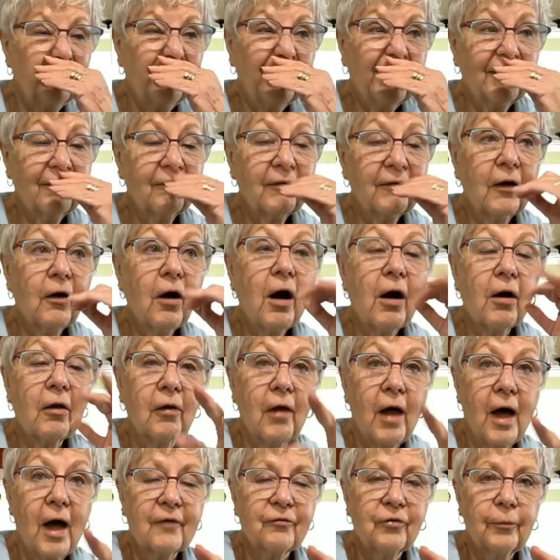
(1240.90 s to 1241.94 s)
there are a
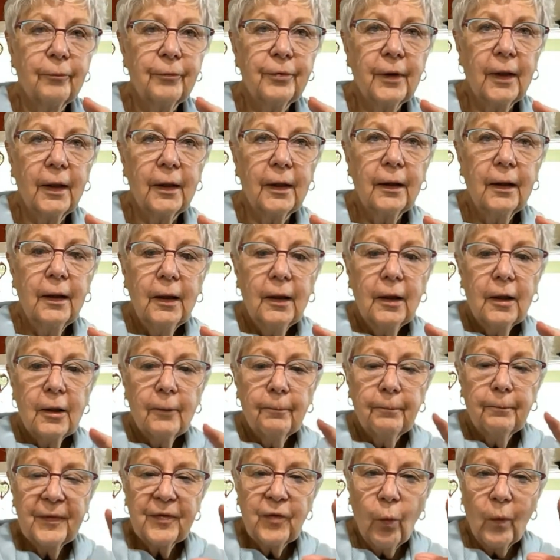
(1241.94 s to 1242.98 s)
lot of them done,
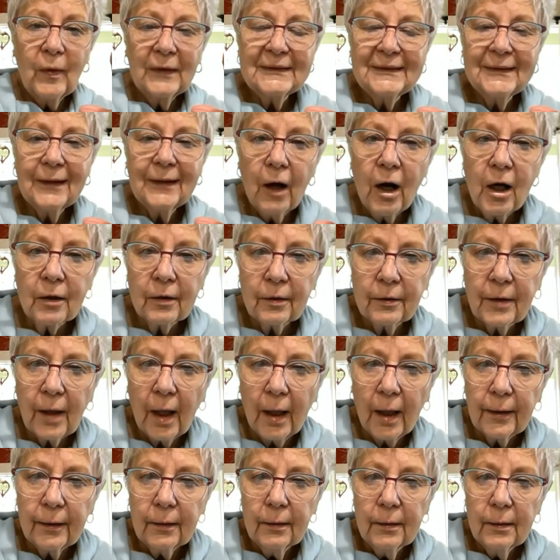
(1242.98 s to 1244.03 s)
but the ones that aren't
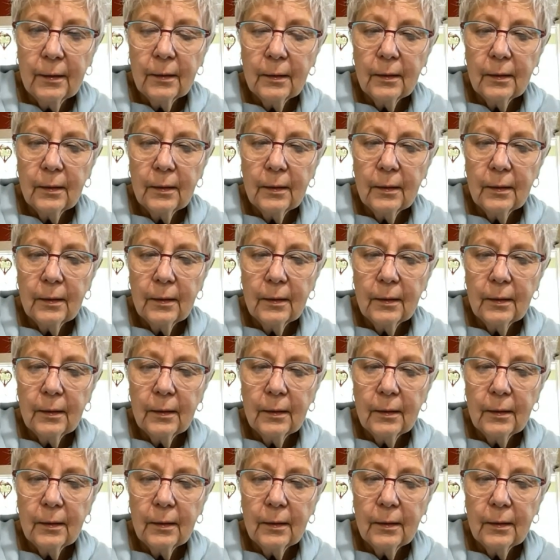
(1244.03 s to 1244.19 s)
done